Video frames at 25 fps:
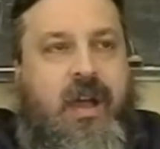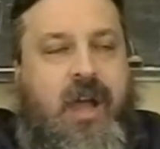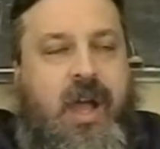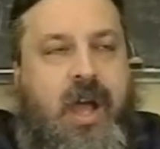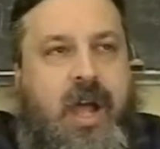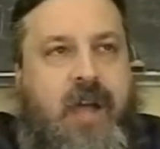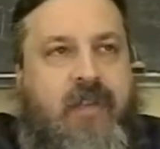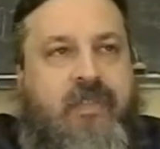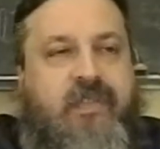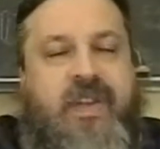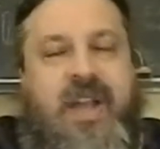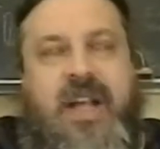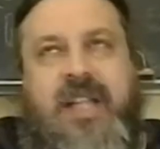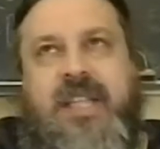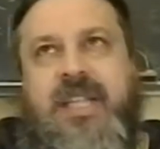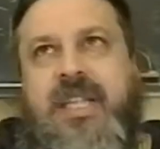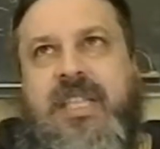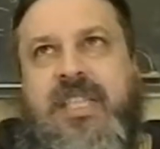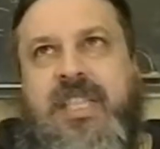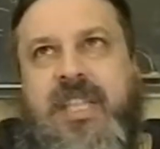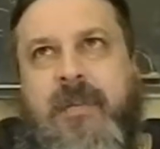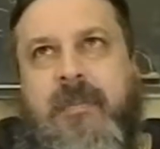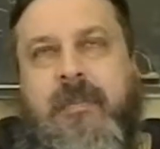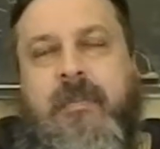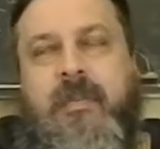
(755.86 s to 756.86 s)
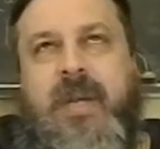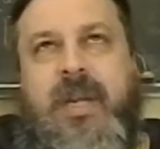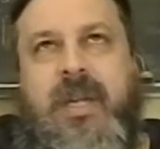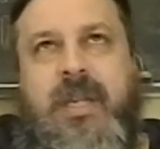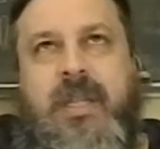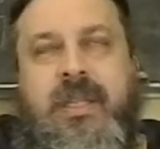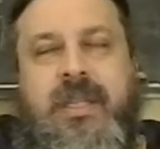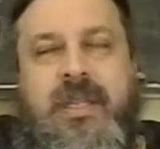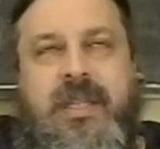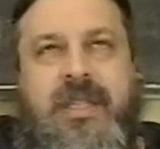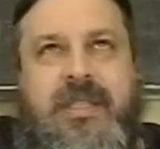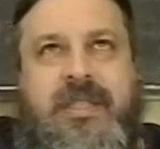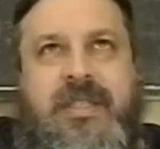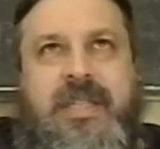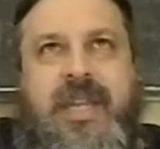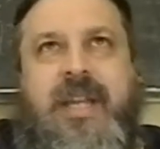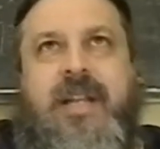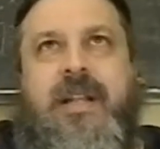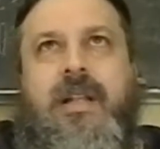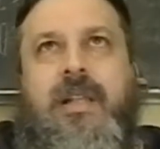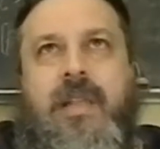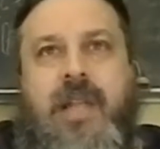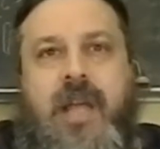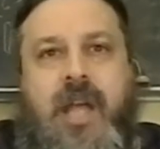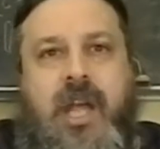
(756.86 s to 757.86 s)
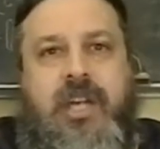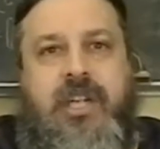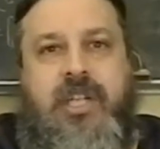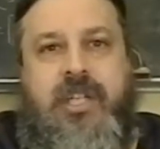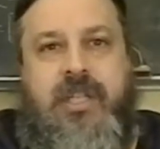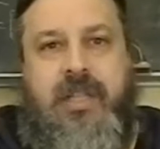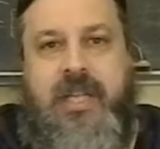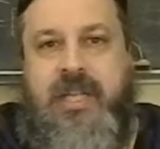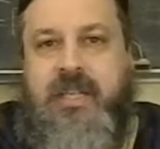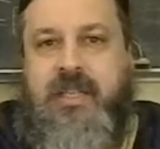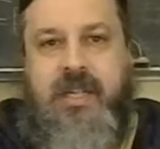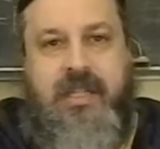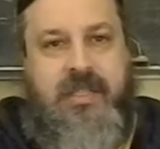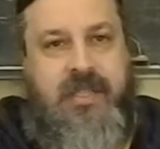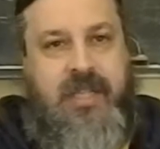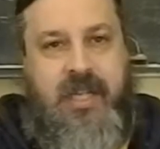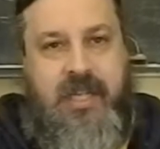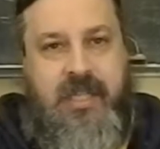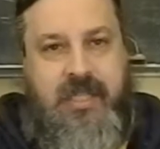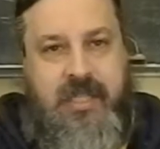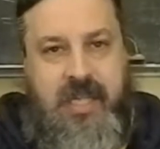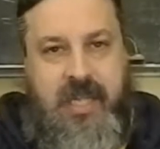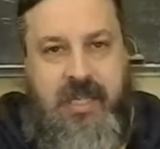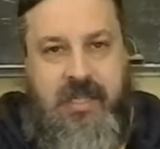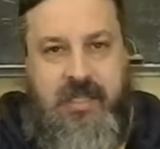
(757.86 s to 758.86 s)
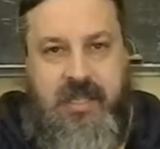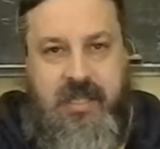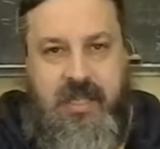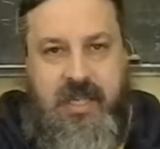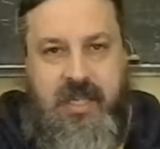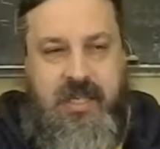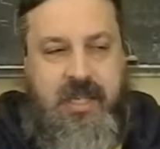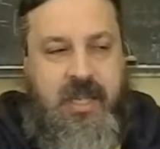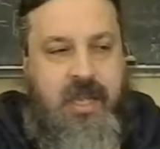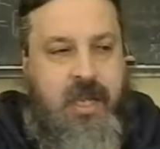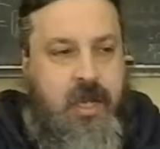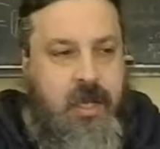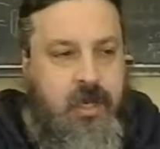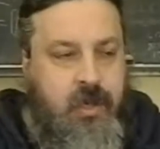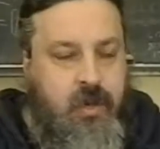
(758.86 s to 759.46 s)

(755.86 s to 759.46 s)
affecting someone psychologically doesn't exist. It doesn't.